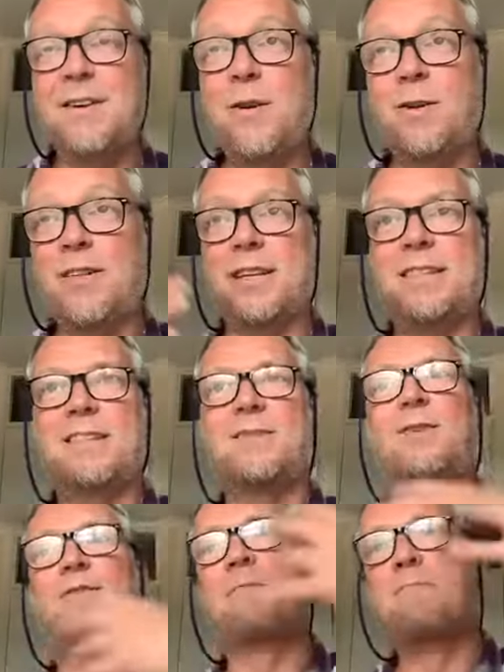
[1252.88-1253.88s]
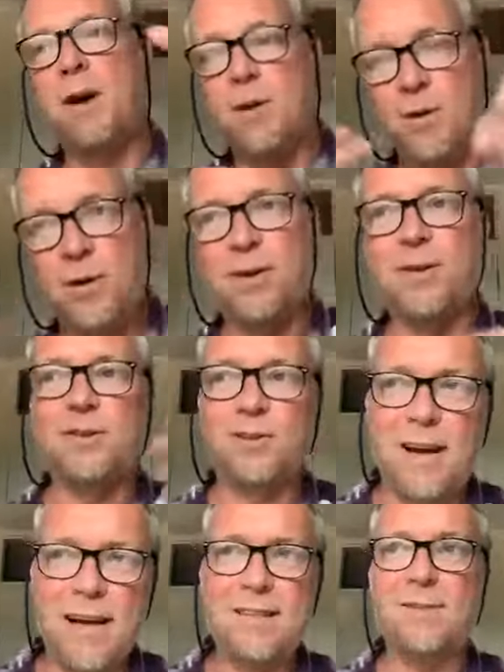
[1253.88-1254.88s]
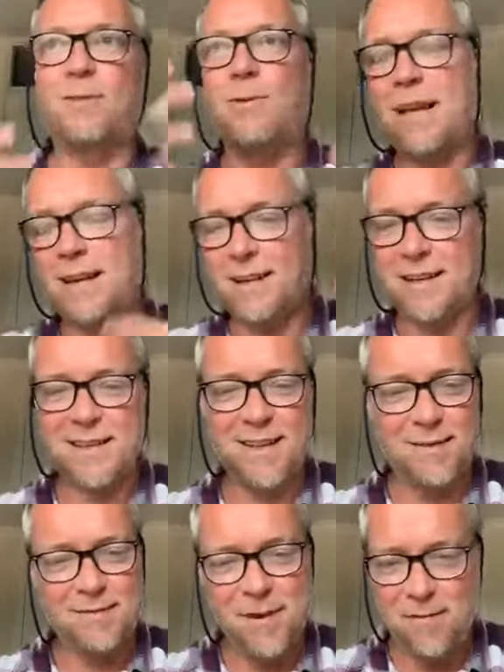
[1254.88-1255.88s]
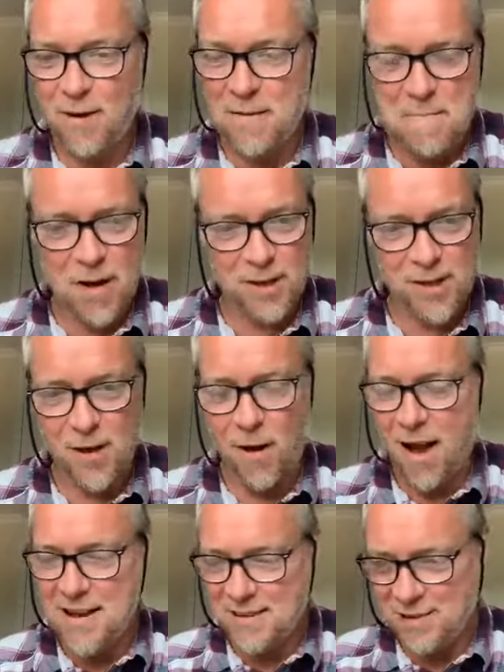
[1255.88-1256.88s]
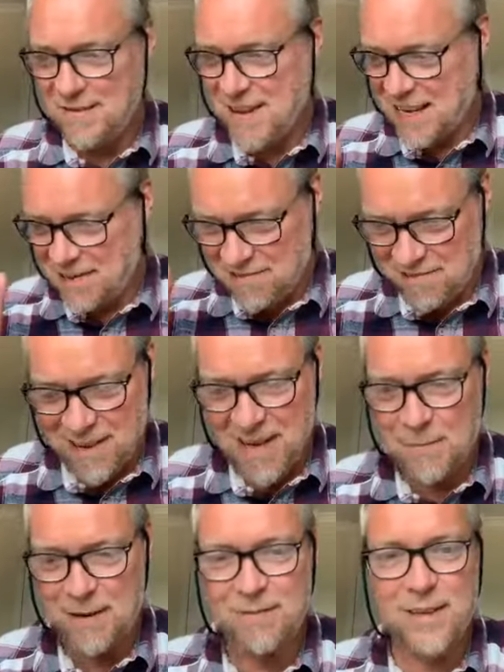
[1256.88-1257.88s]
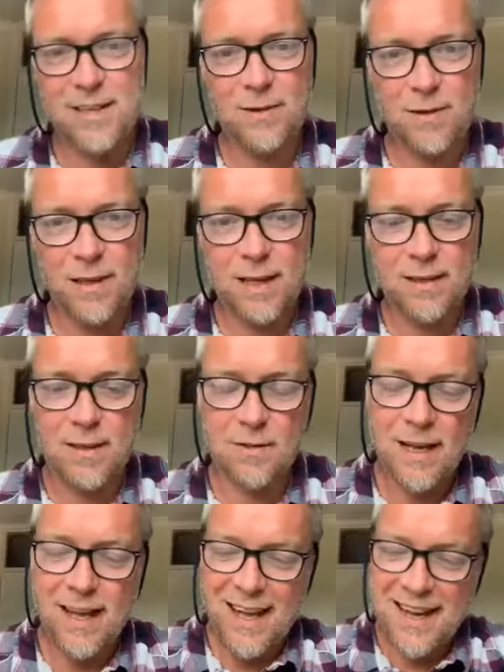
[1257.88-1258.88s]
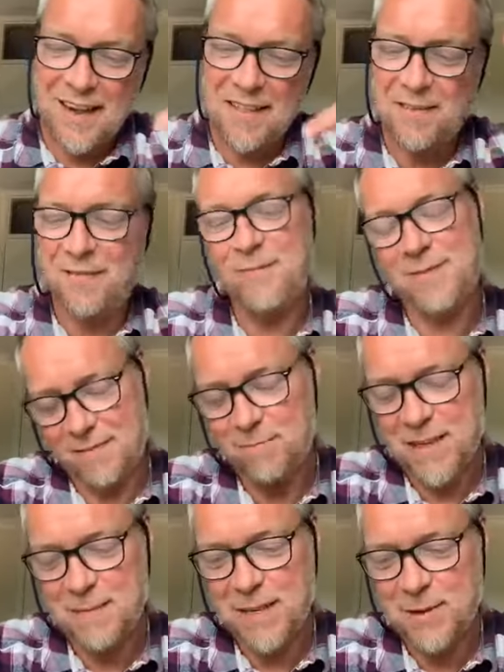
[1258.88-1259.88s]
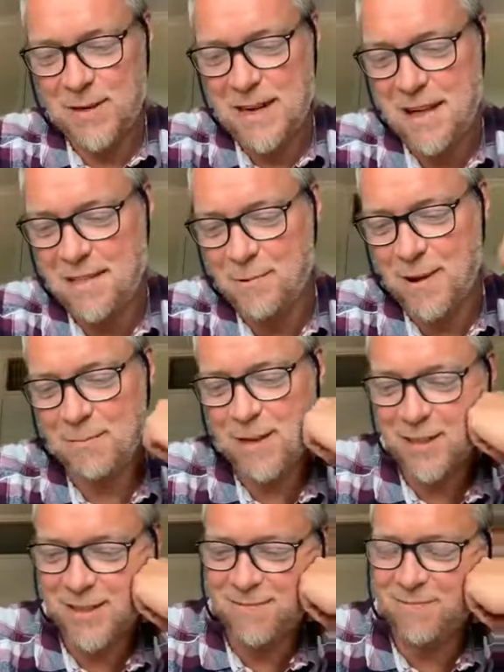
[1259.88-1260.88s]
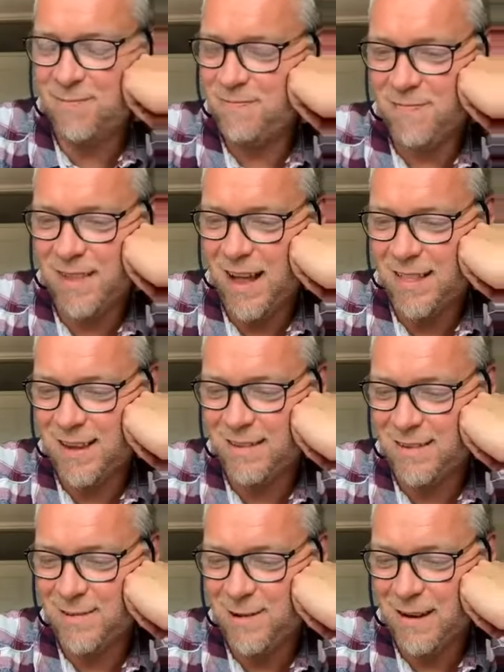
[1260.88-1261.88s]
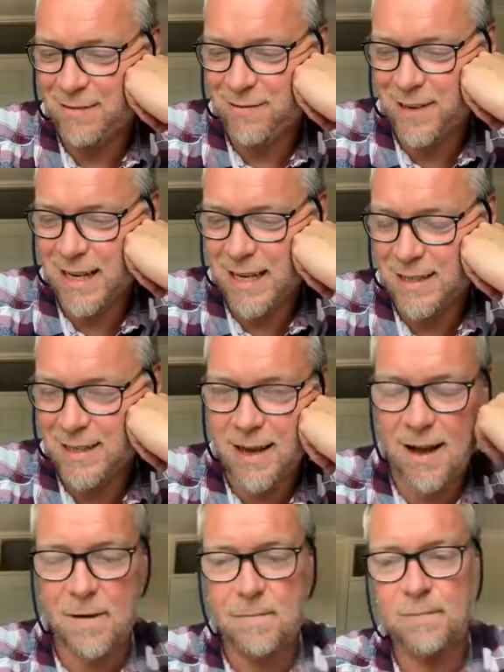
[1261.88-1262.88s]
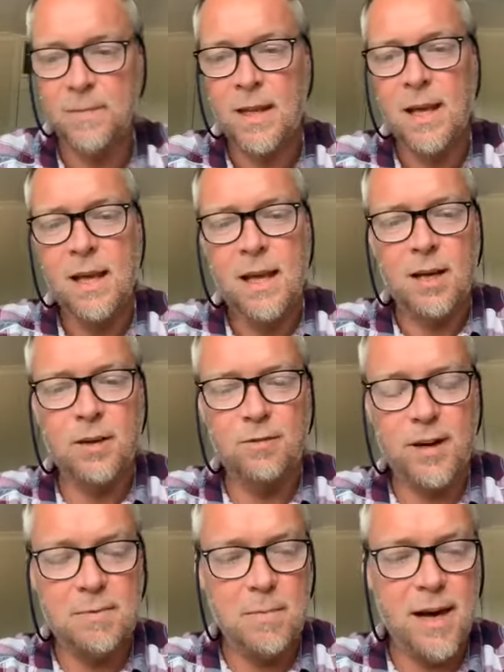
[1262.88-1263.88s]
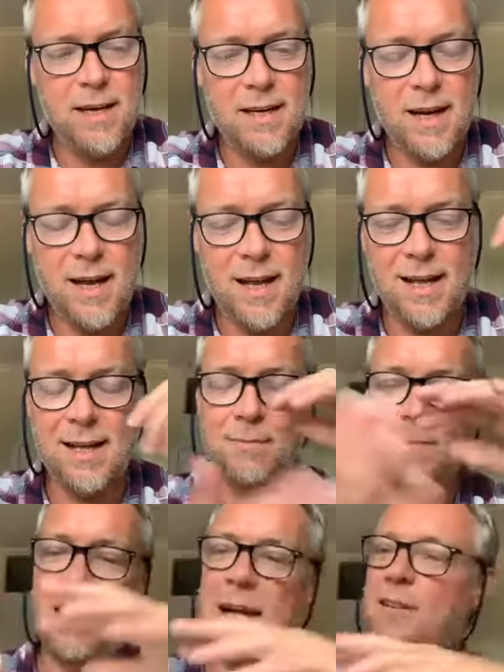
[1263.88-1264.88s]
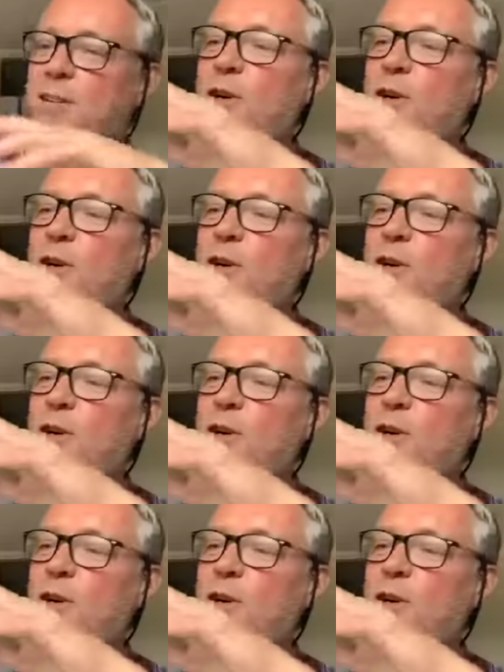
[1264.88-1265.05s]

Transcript: not just sort of emotional or stress or all that kind of stuff. No, very much no. I treat incredibly physical things. So another brings me to another one, which is, I think, quite funny. Is um, a good friend of mine had